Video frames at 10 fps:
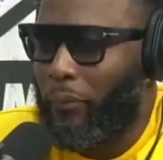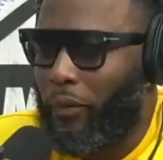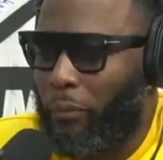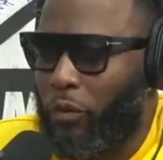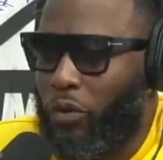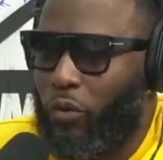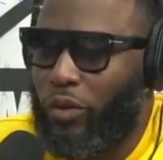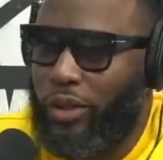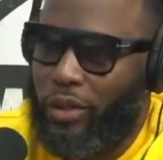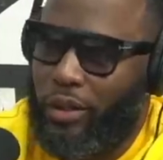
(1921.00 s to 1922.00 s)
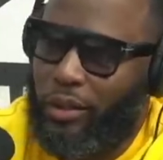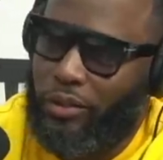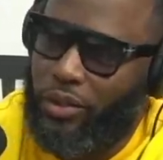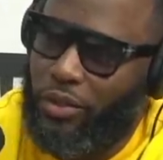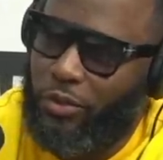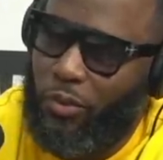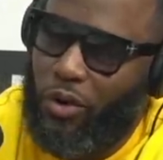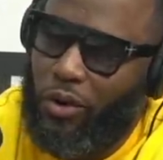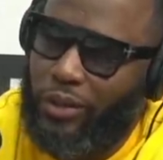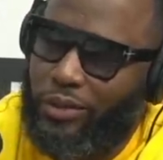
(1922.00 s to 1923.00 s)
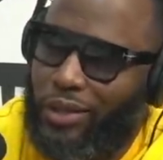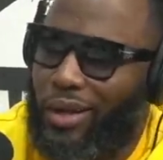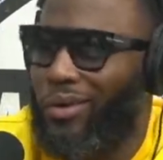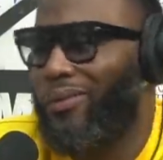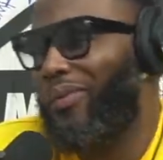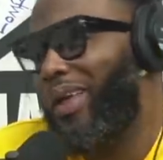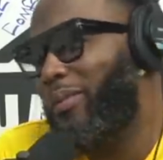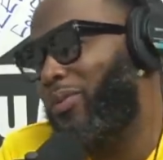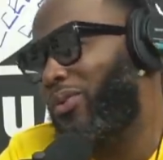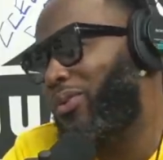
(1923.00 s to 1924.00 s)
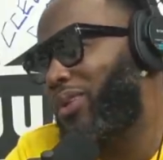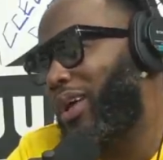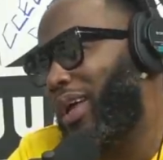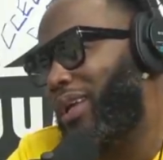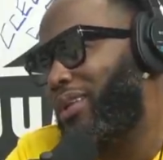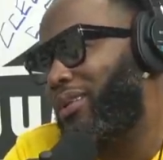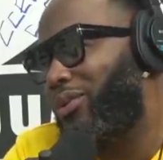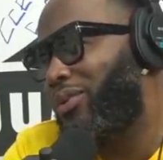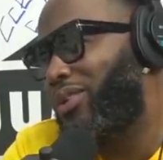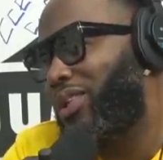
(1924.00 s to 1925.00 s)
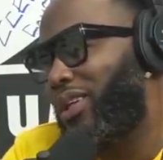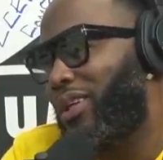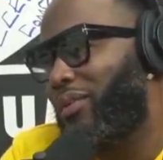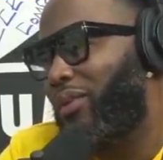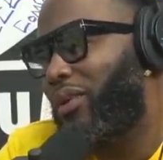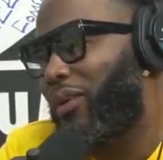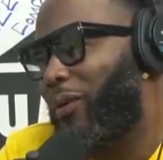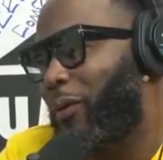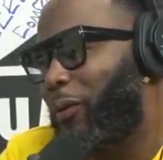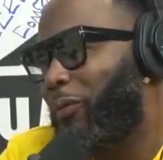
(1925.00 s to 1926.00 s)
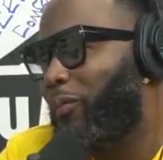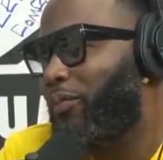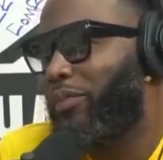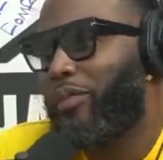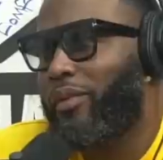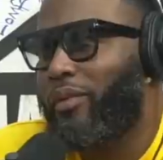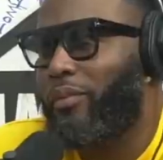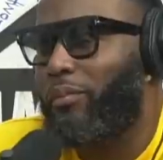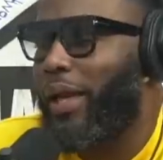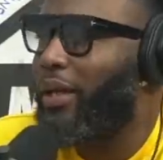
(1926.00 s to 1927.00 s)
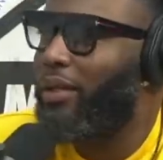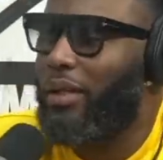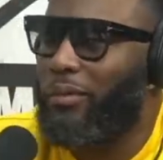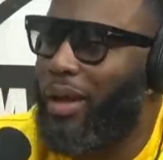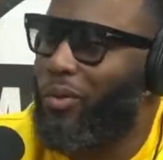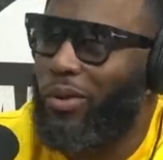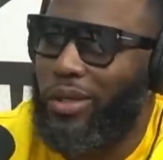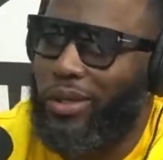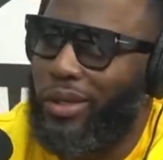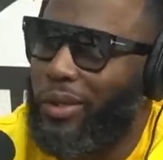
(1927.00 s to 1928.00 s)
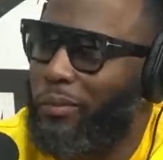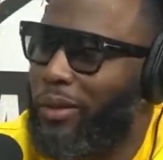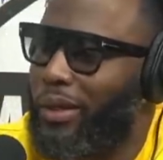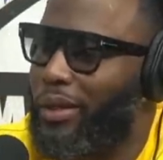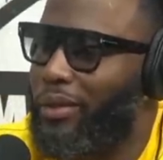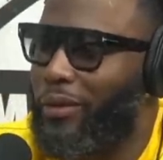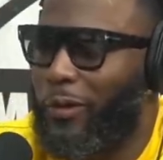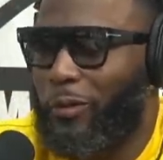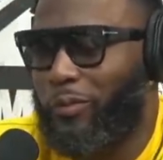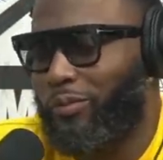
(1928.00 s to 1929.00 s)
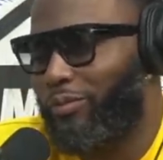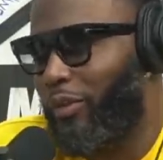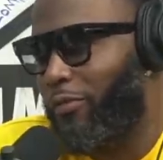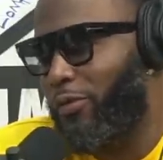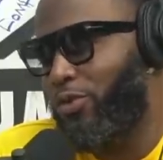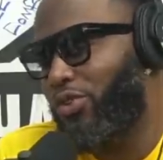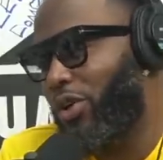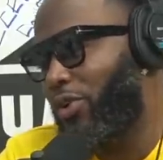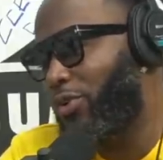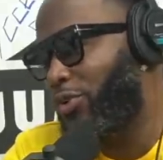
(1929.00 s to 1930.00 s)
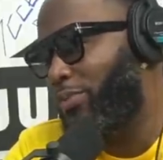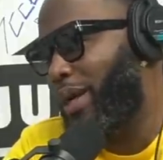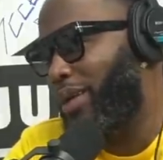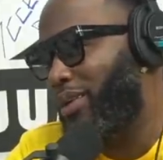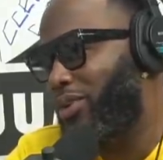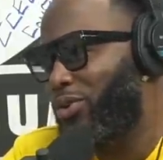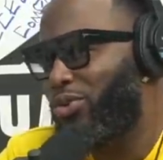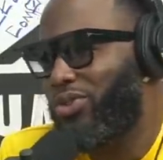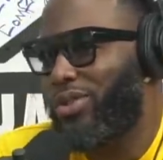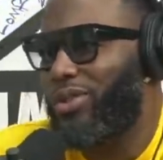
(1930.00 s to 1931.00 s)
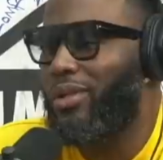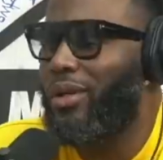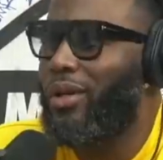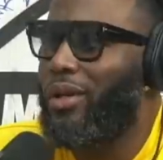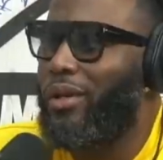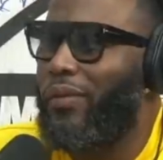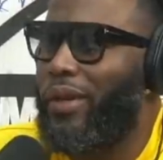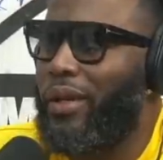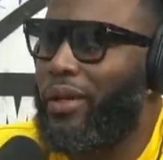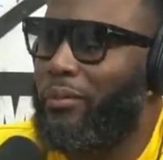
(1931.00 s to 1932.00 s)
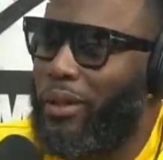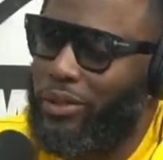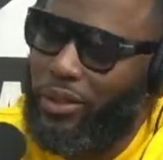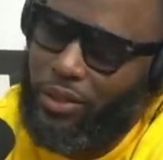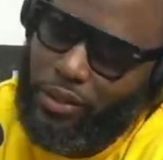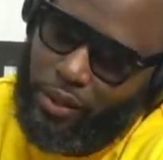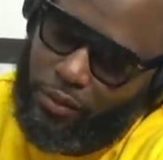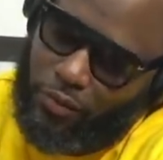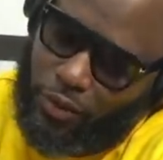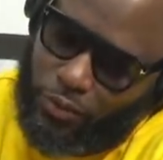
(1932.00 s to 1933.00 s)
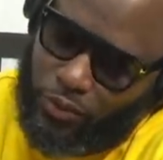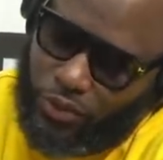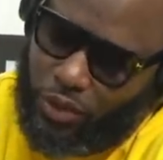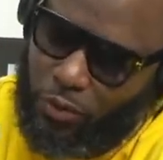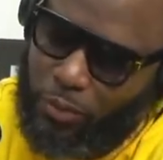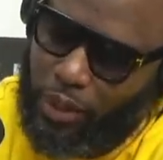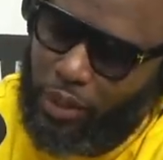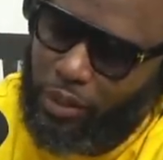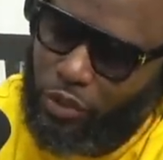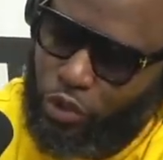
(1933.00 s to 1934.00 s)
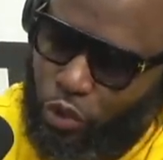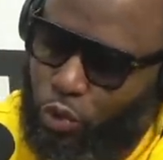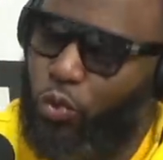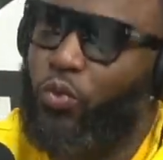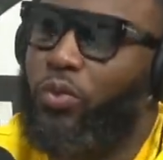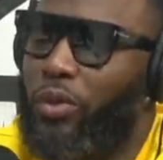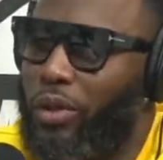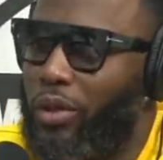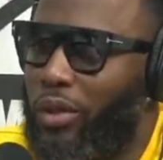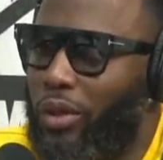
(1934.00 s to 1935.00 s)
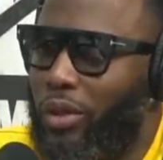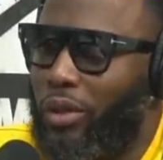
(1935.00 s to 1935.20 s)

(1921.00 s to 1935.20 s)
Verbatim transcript: I'm doing a weekend in Jonesboro, Arkansas, April the 8th through the 10th. Um, mm. Black Alumni Weekend, man. Um, a few shows back in Houston. Then my 10 year anniversary show, man, in yeah. June. Yeah.